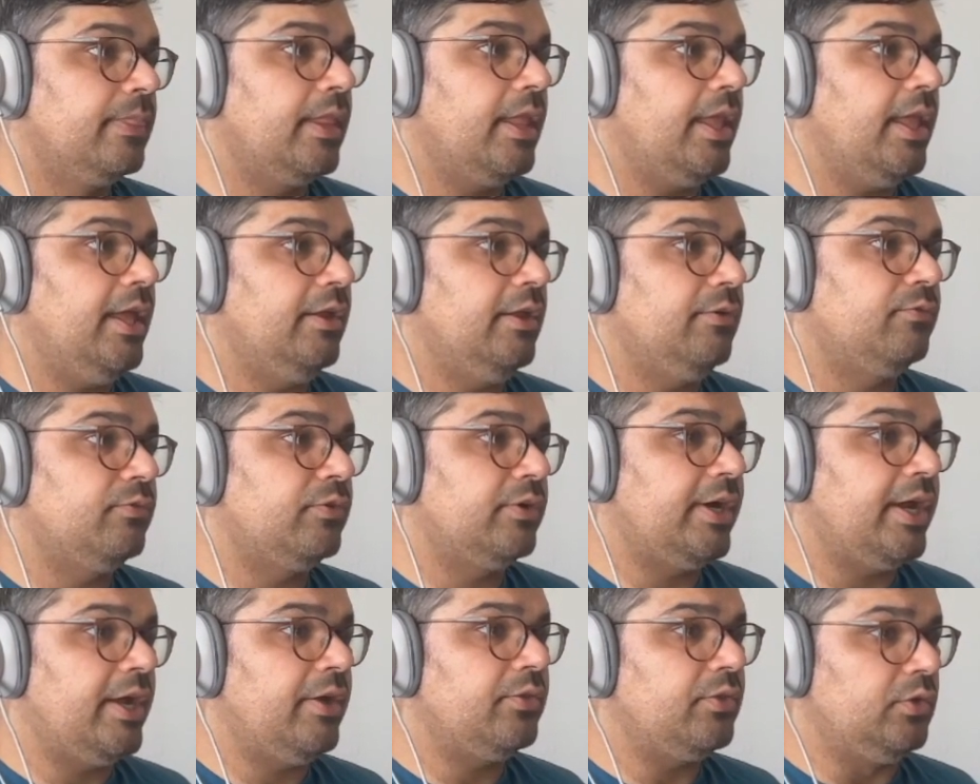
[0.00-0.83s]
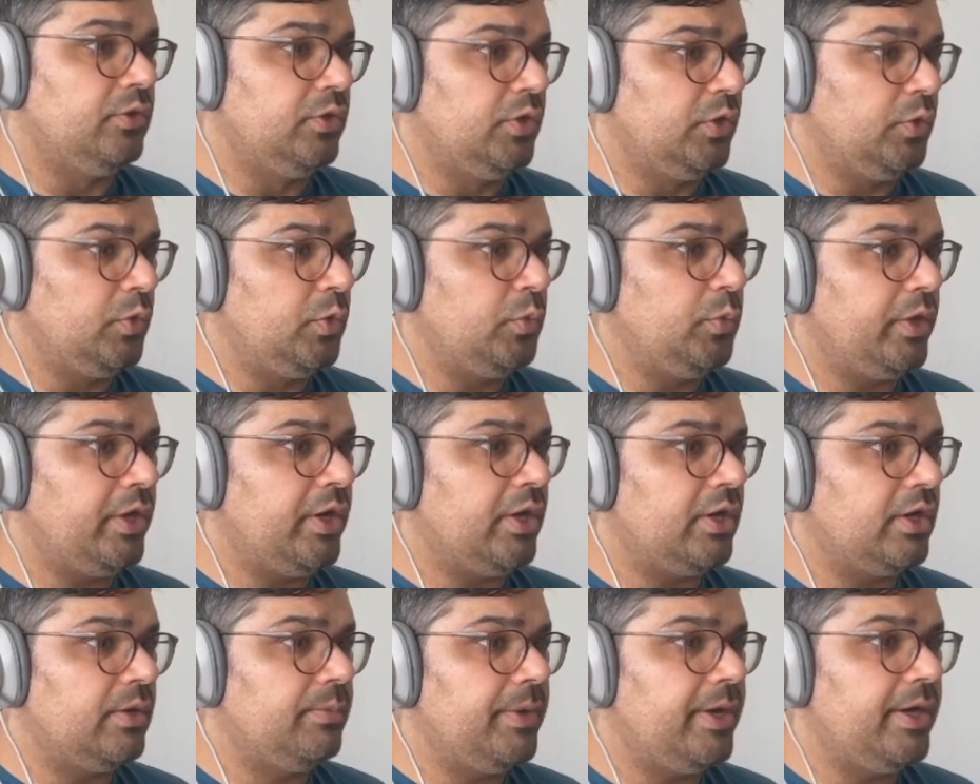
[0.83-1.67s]
And for now, the only one we
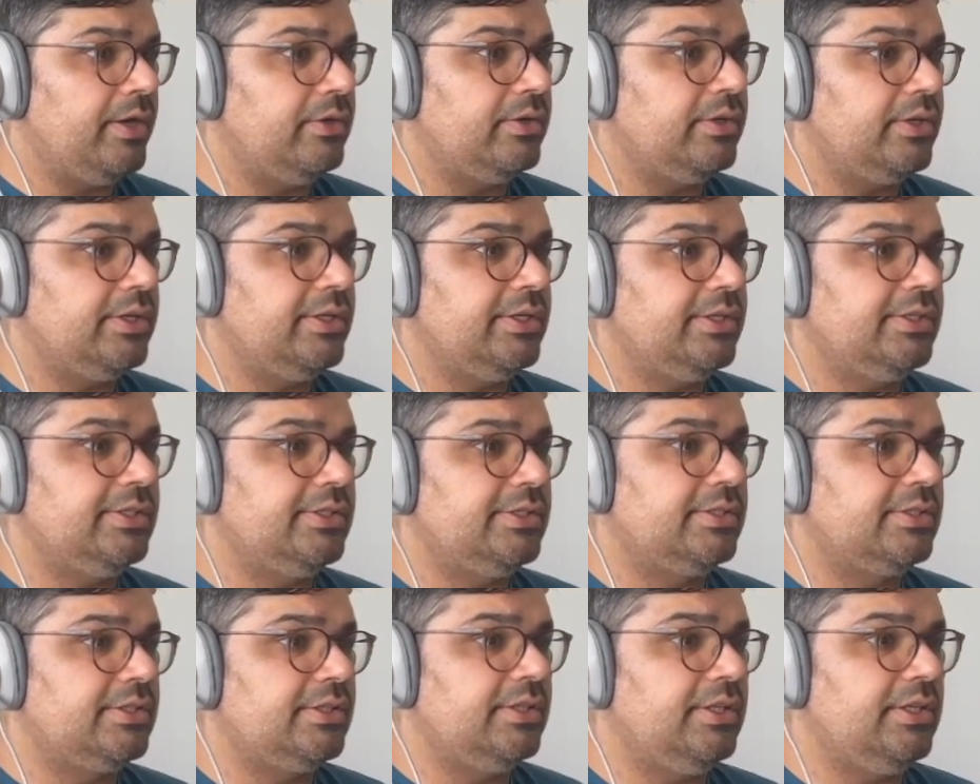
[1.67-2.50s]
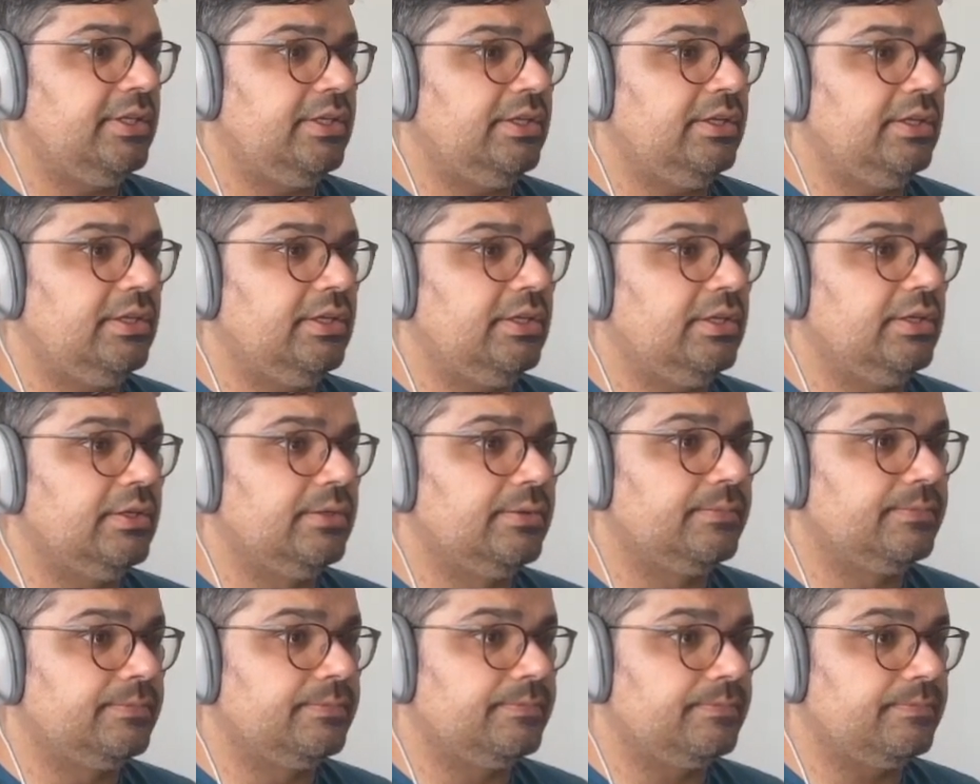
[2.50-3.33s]
care about is the
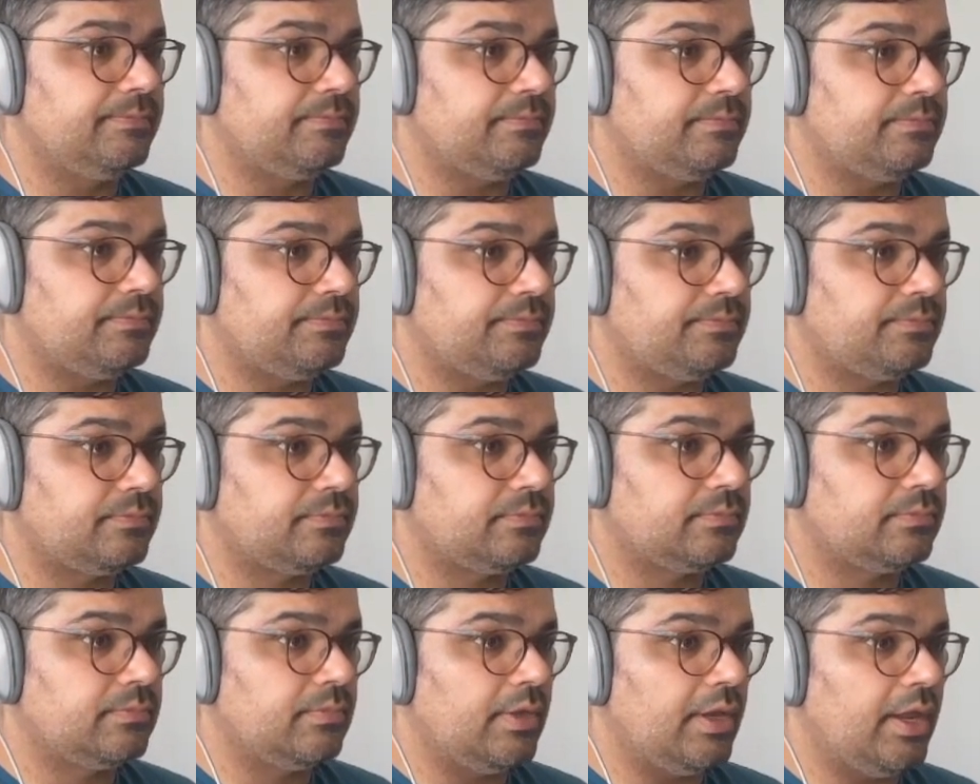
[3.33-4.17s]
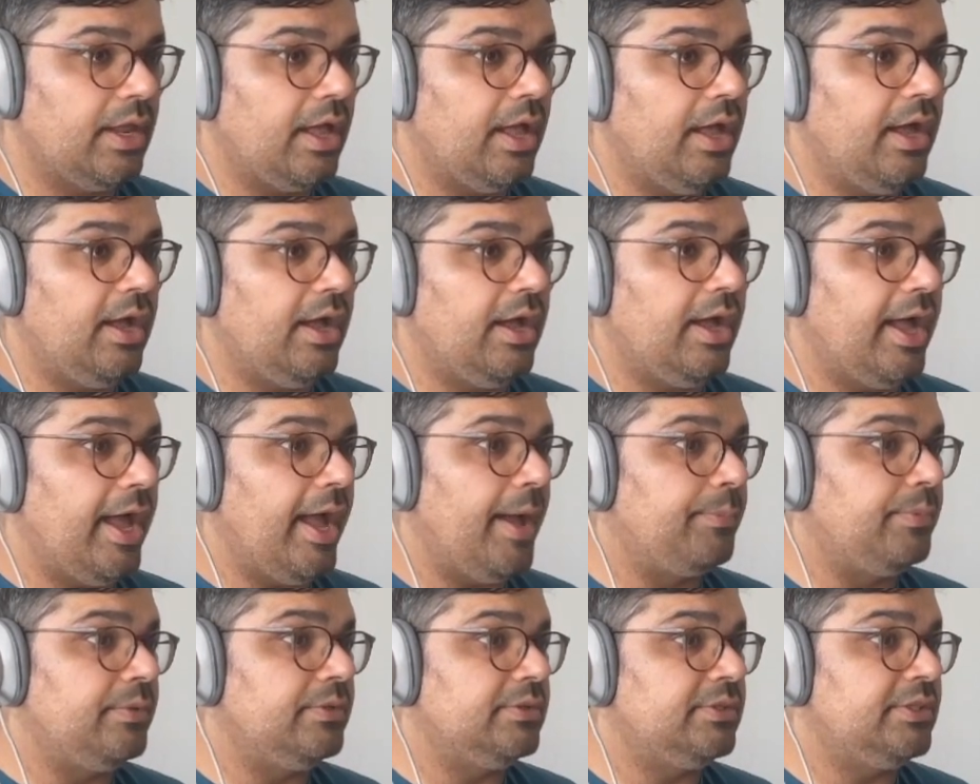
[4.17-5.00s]

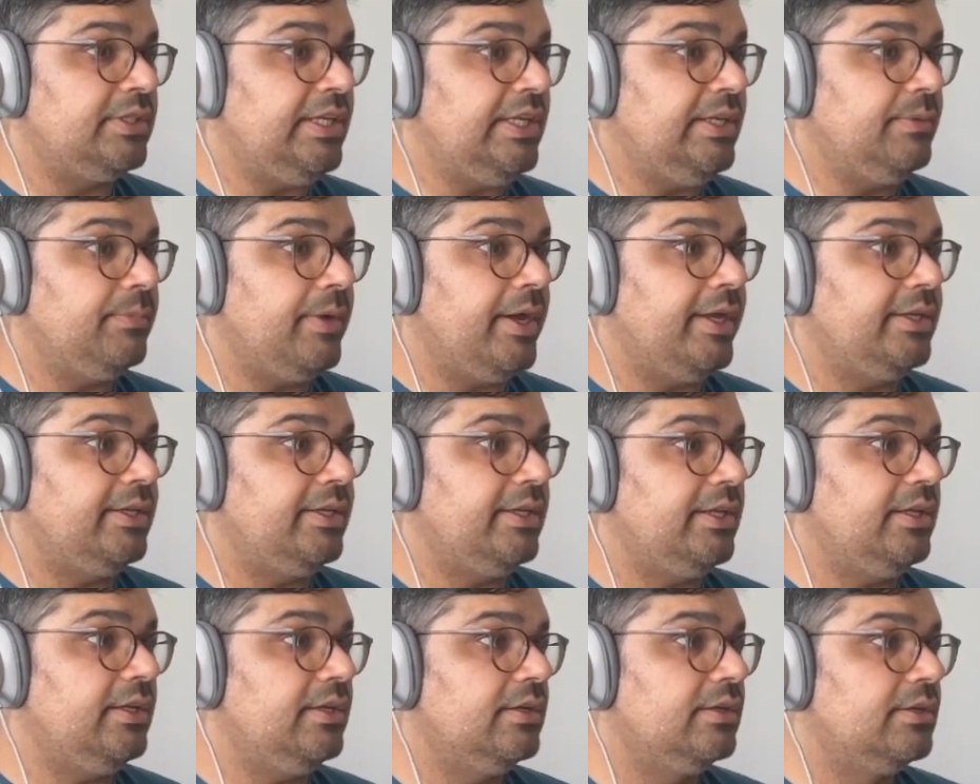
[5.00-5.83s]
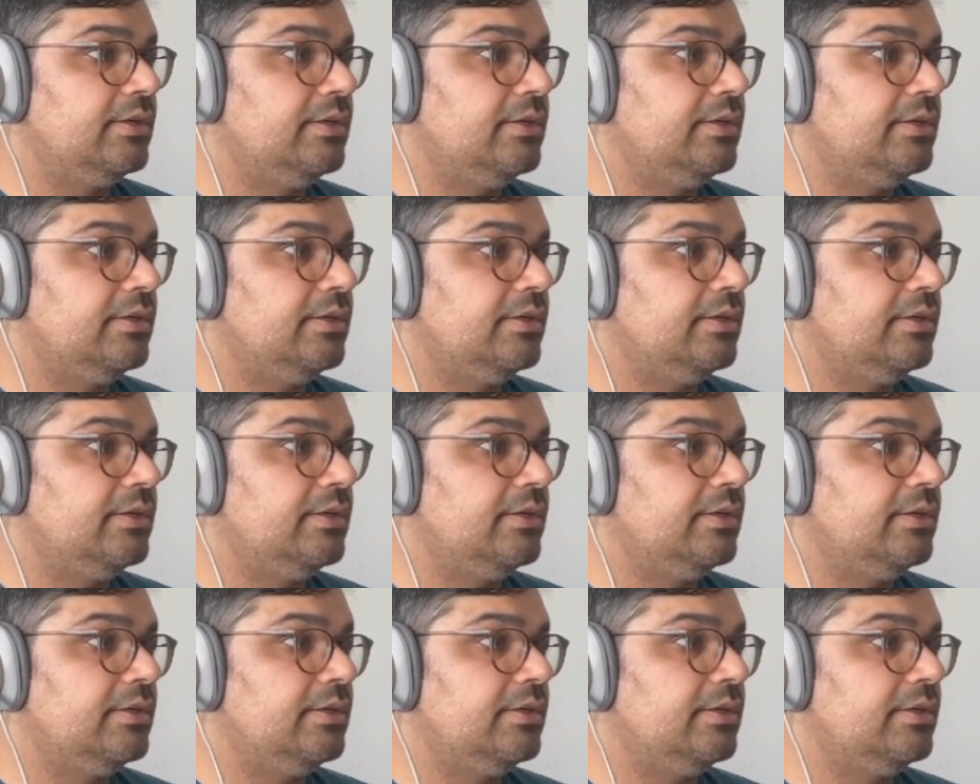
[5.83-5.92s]
Apple team ID.